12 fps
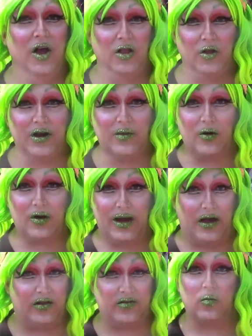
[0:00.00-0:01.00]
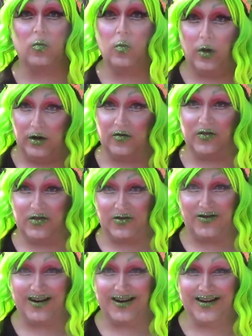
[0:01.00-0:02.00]
learning more about this wonderful
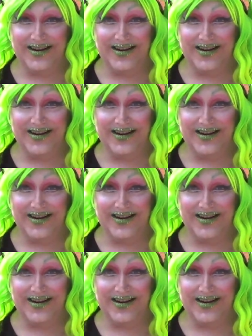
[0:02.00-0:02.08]
store.